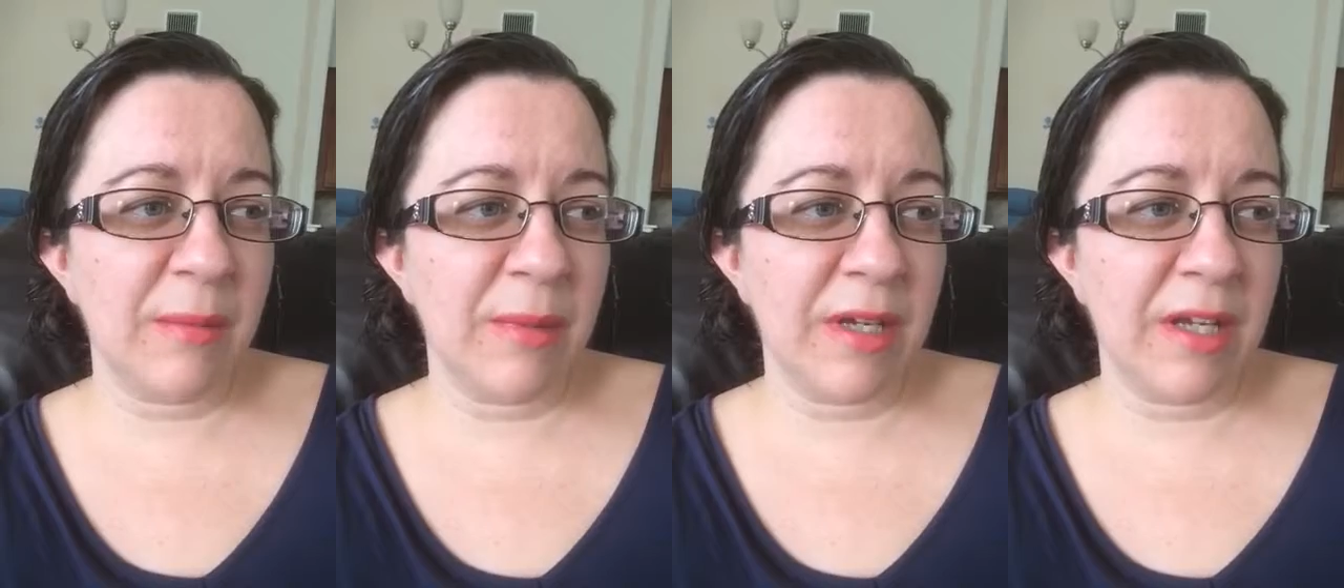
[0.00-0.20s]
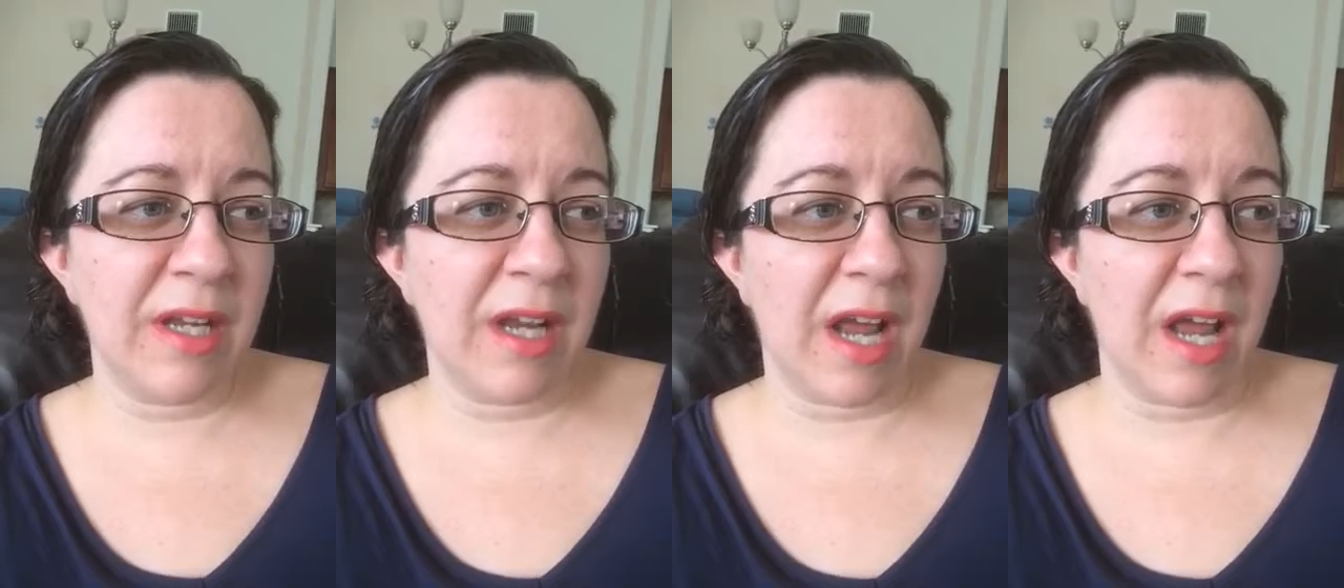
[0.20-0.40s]

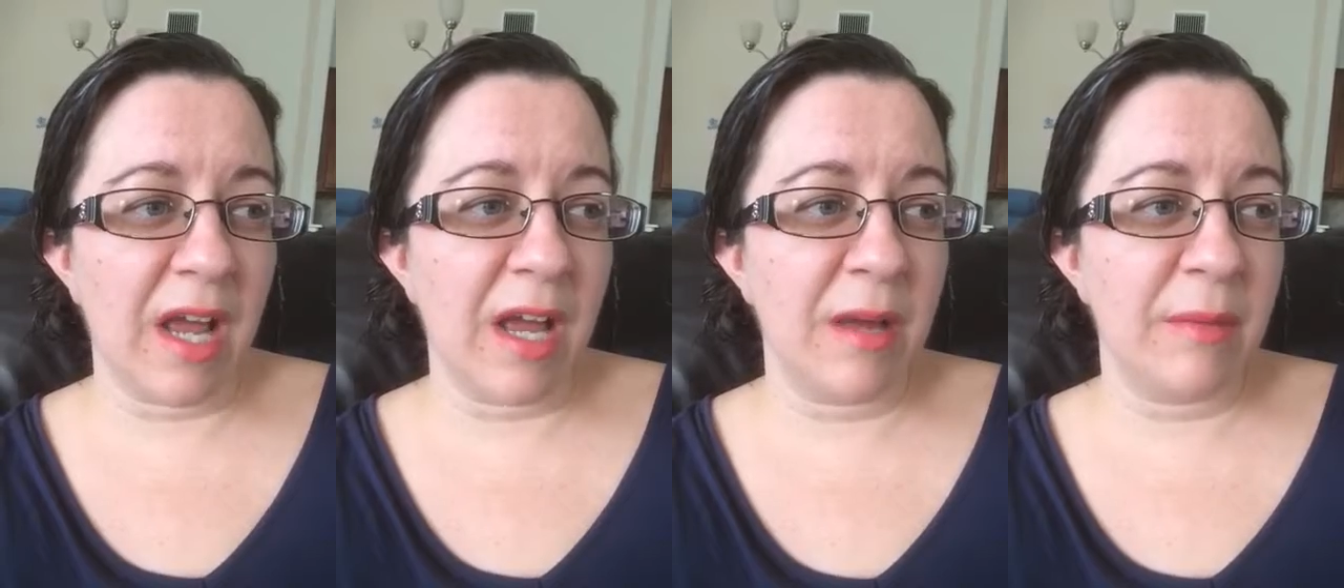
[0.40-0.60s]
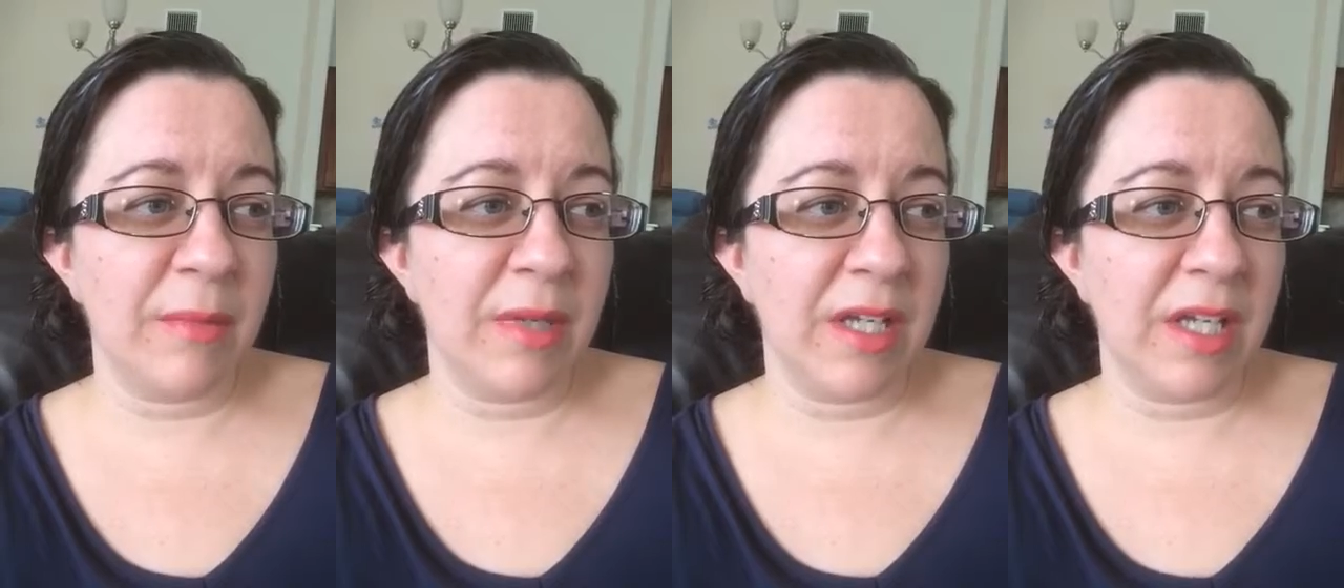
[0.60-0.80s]
but
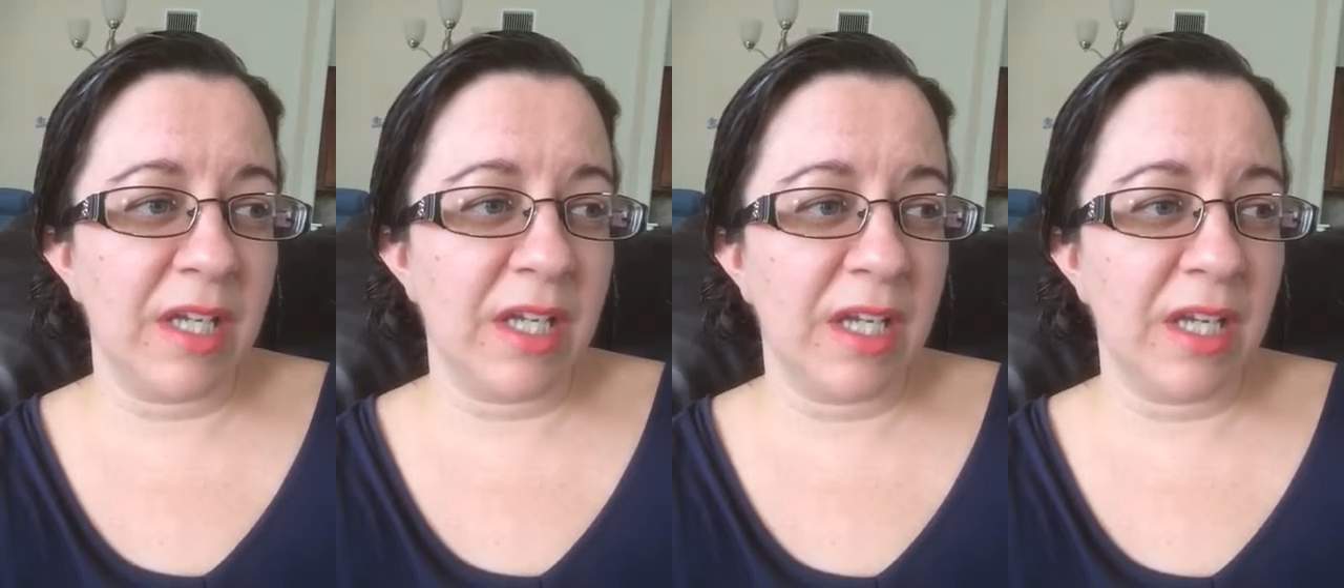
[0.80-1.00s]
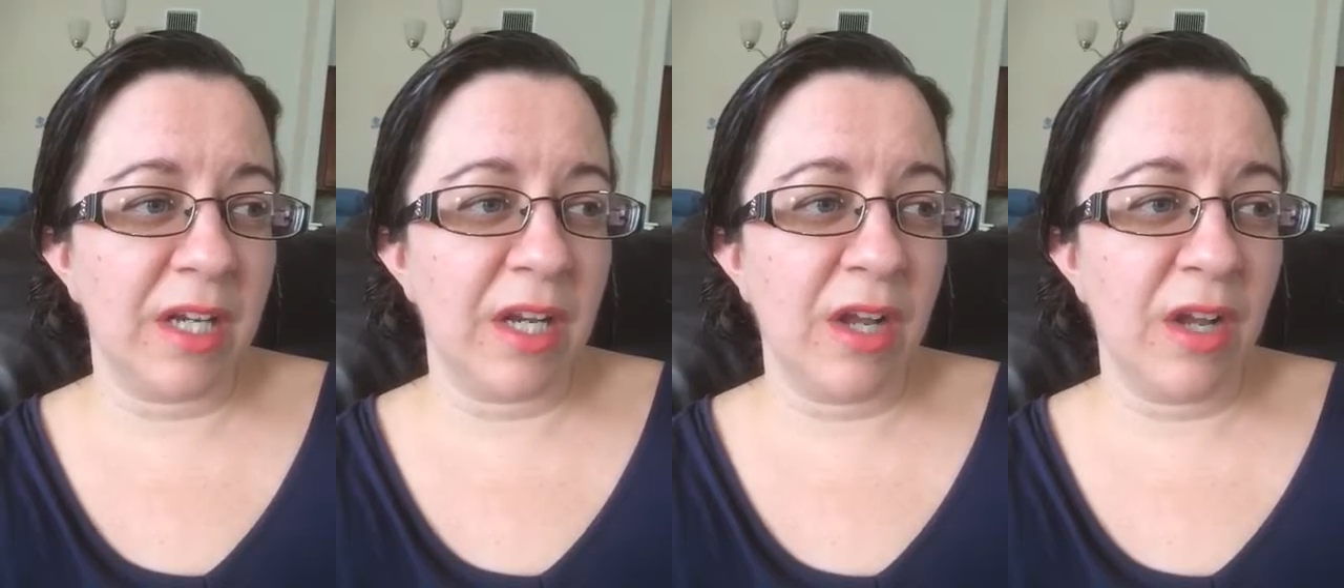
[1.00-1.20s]
I'm
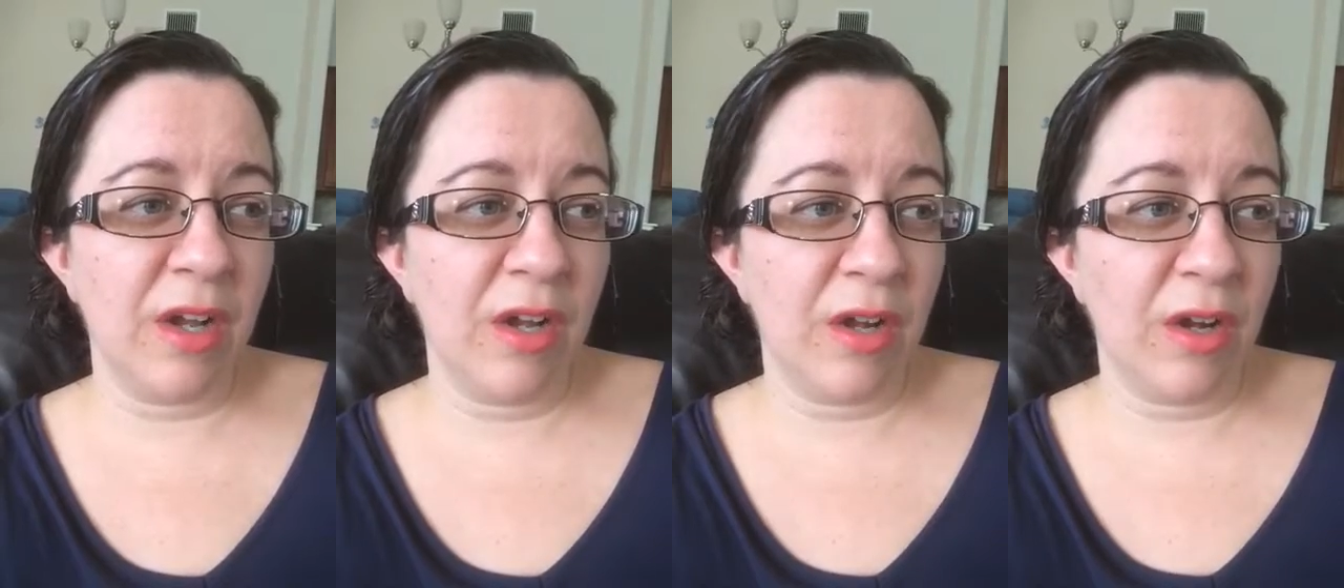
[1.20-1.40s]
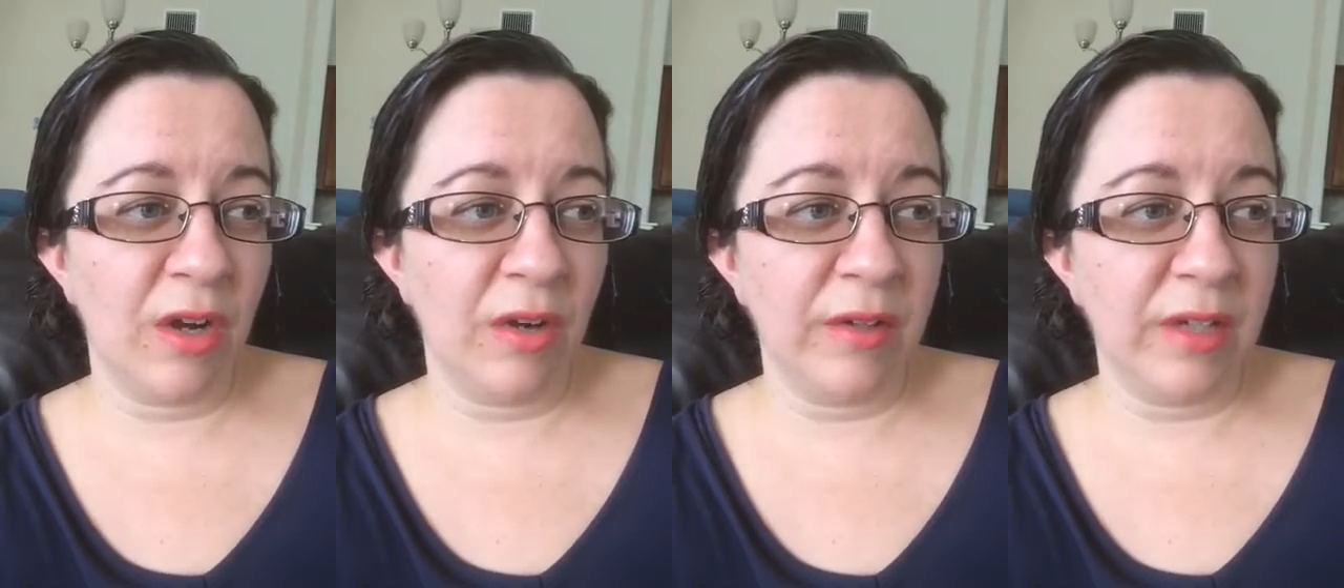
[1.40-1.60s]
in a
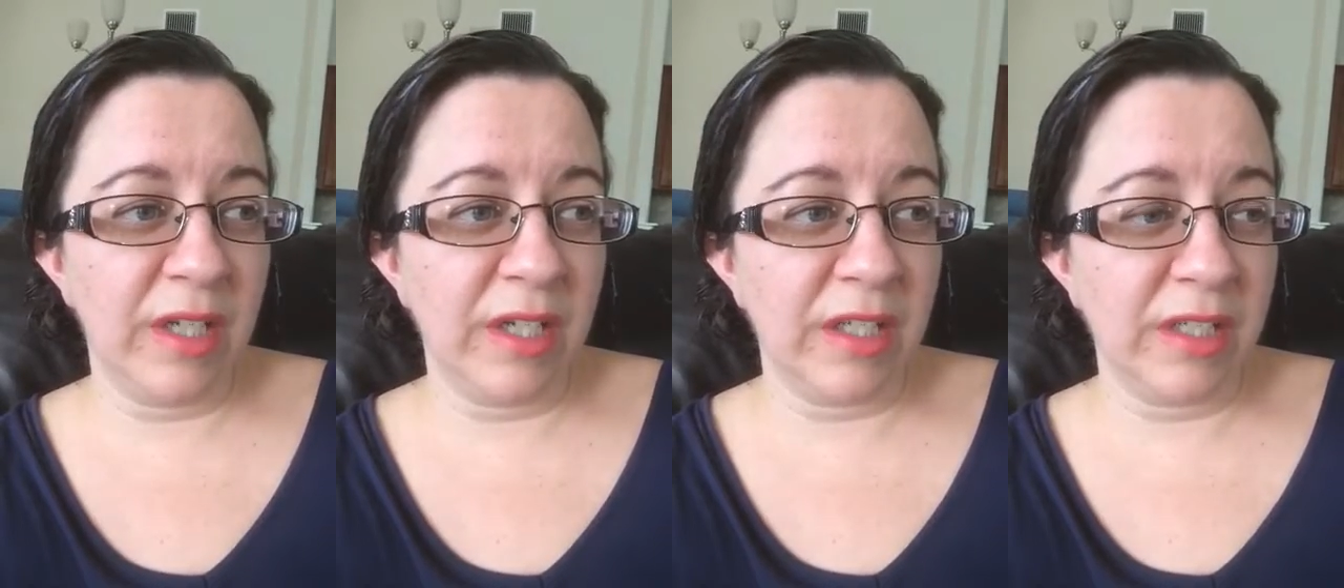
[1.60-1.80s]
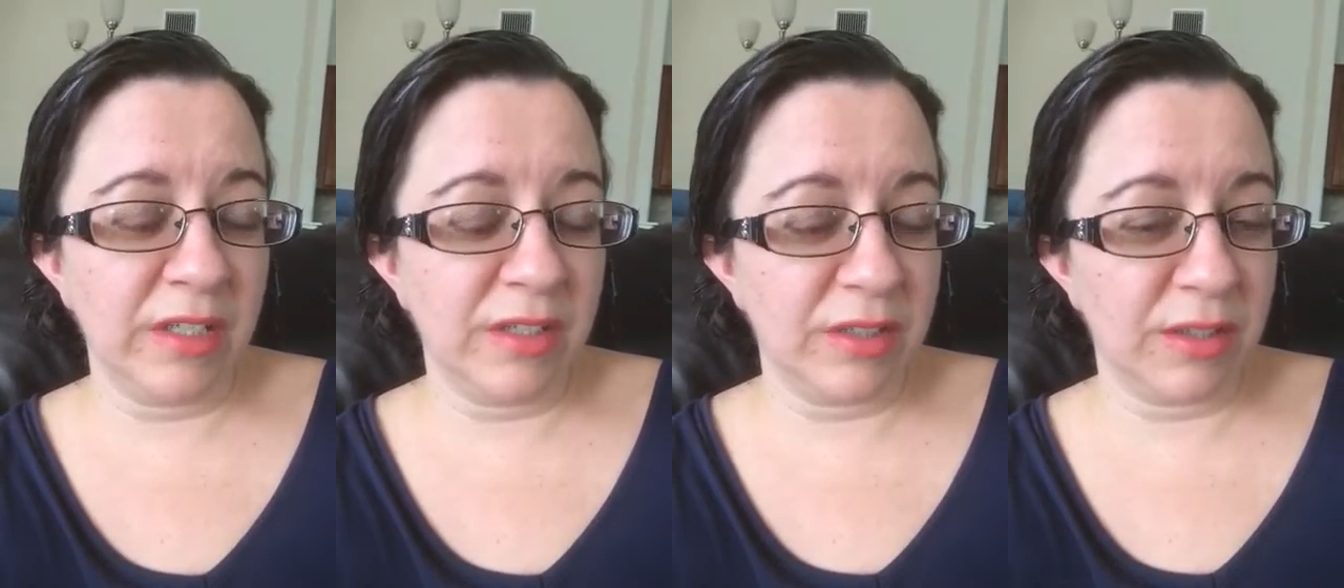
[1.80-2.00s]

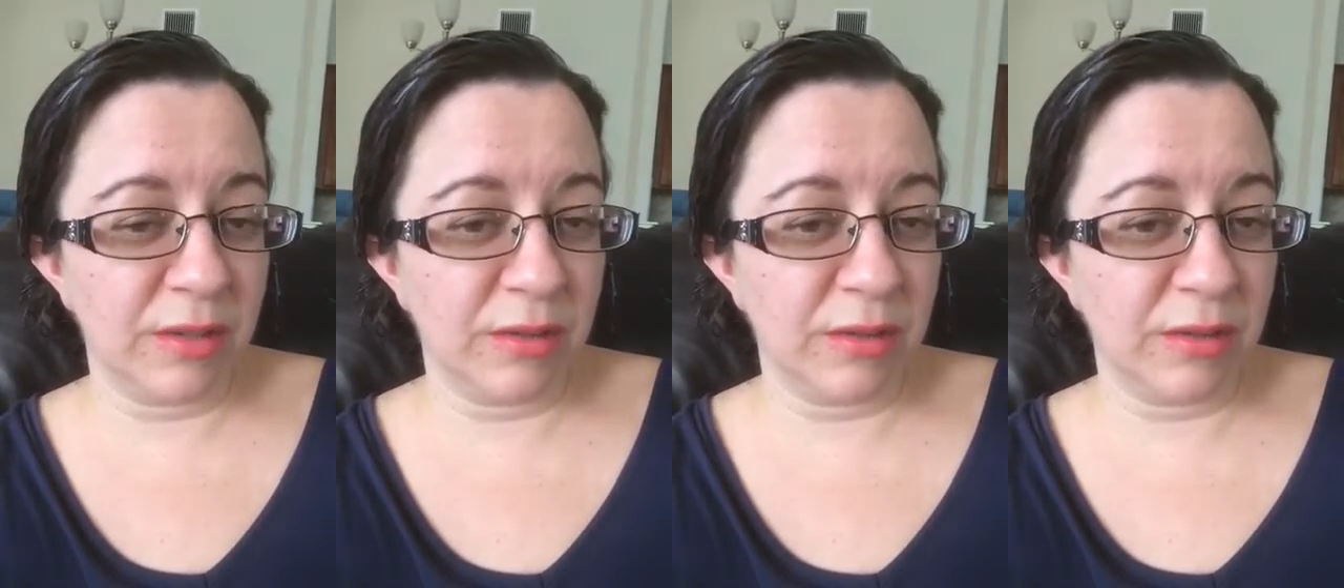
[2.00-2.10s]
hurry and